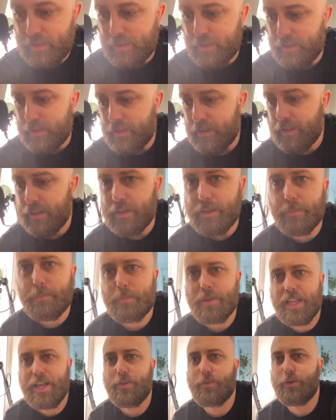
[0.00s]
the
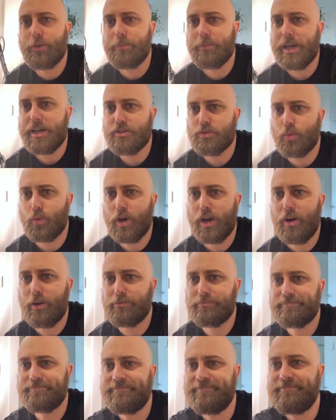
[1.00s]
plant room as well.